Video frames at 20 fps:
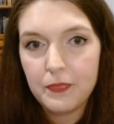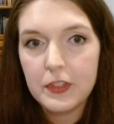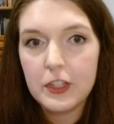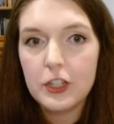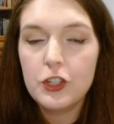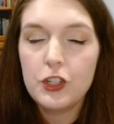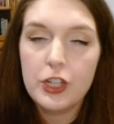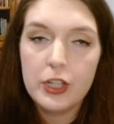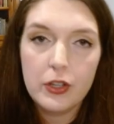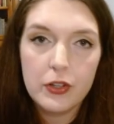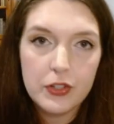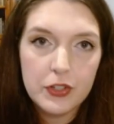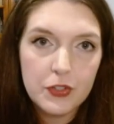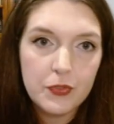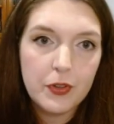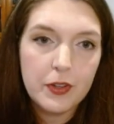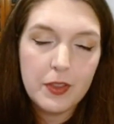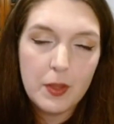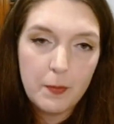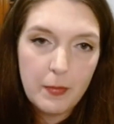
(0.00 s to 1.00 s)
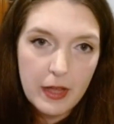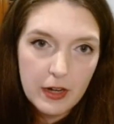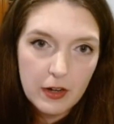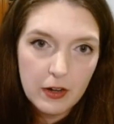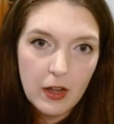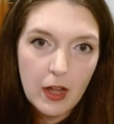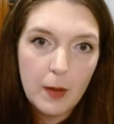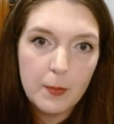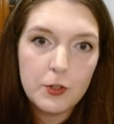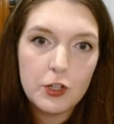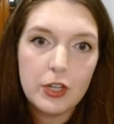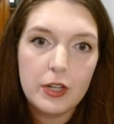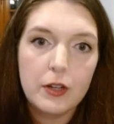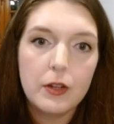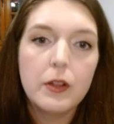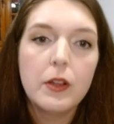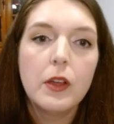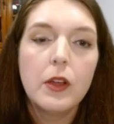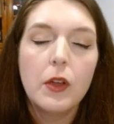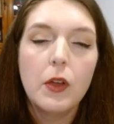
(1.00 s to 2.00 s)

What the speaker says: She goes for the better option,